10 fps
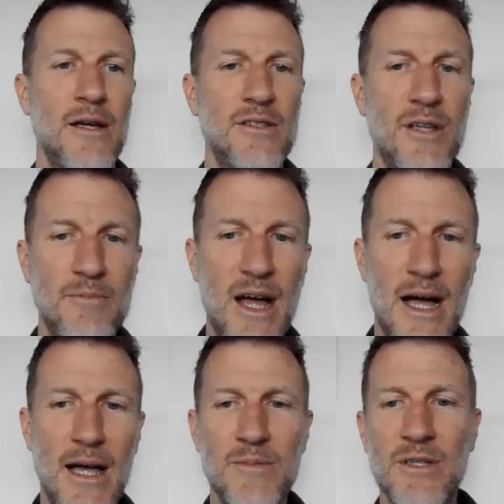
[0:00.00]

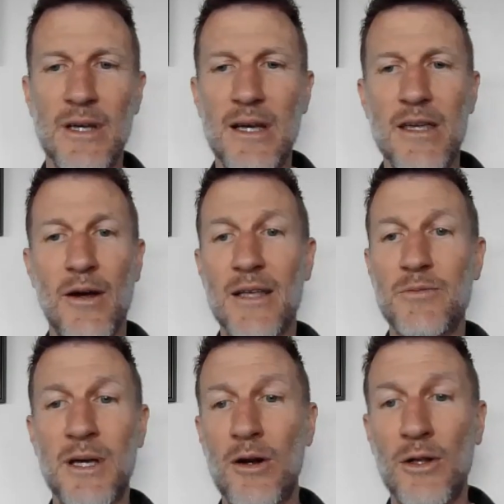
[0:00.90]
Sometimes,
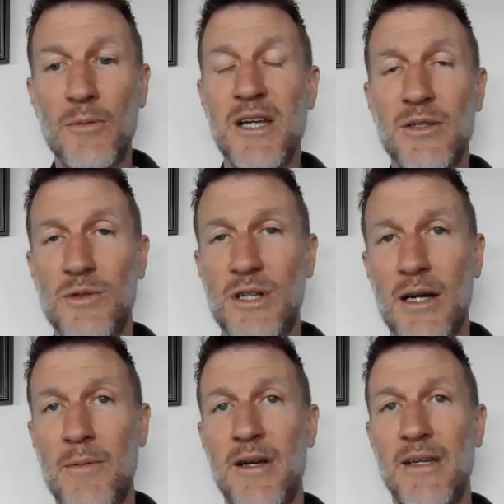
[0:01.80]
as we get older, because we're
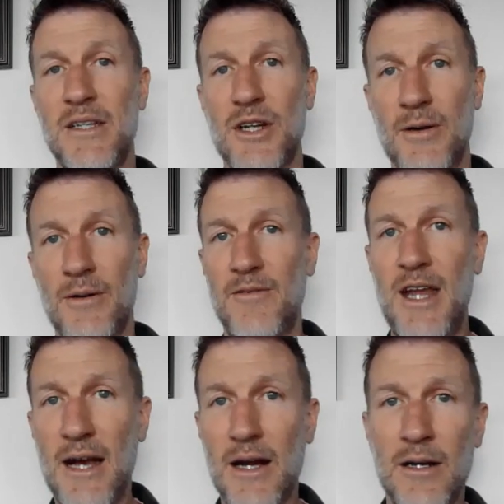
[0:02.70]
talking about a degenerative
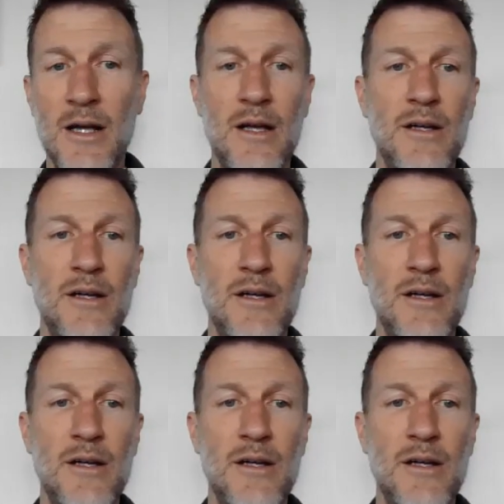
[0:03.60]
tear,